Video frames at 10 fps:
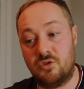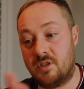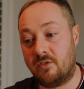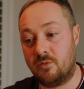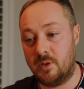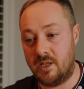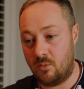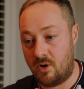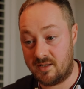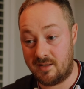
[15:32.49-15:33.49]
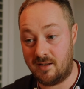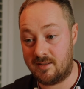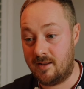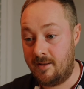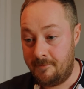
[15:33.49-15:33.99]
You'll just have completely white
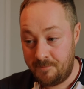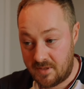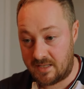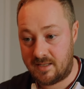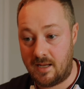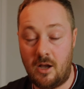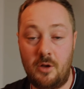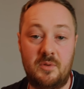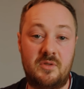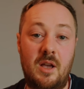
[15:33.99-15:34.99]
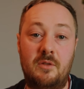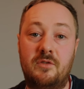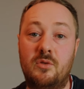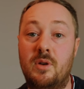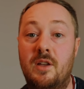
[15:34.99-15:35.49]
stars. That's it. I hope it was
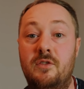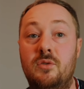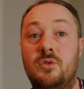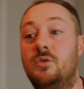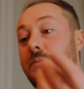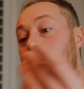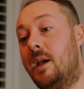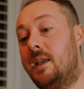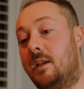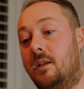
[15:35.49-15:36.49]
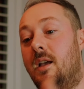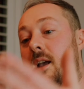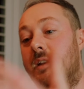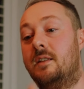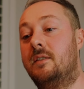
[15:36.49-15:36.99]
helpful. If you do make
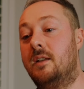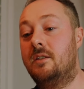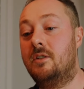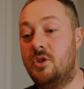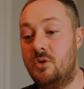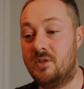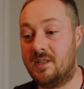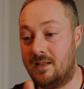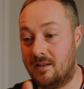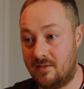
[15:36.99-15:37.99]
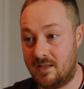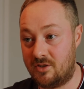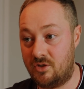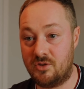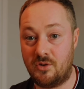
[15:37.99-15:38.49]
anything using this
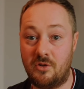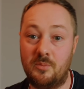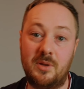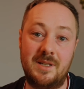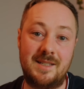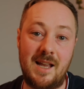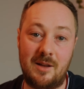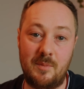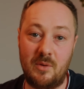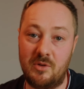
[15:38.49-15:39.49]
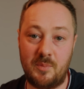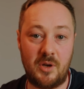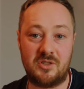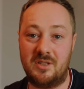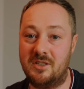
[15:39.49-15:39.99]
tutorial, please tag me when you
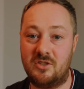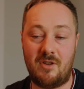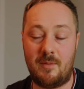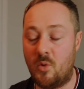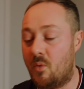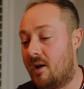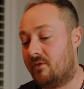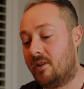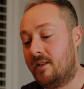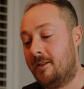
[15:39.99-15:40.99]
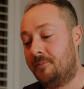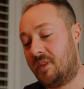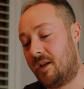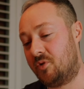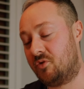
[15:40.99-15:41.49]
post it on Instagram or whatever.
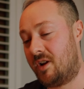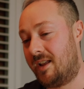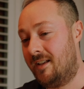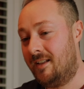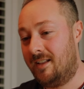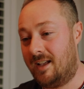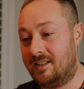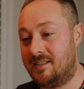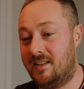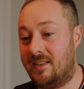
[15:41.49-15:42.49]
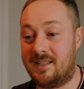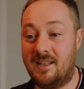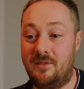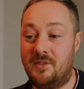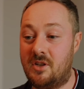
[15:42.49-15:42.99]
That'd be great. And uh, that's
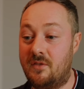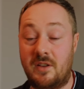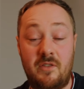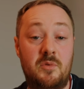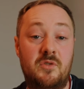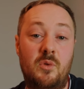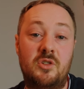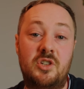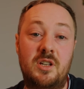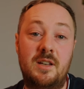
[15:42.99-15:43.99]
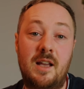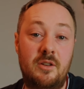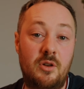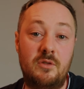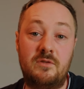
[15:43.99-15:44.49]
it. So thank you very much for watching
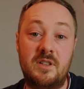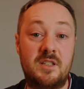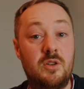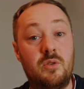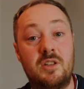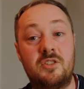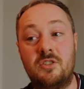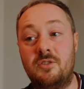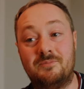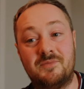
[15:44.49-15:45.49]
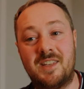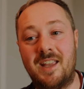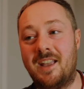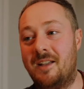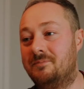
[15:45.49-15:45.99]
and I'll hopefully see you again soon.
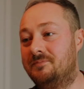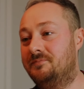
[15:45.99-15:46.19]
Take care.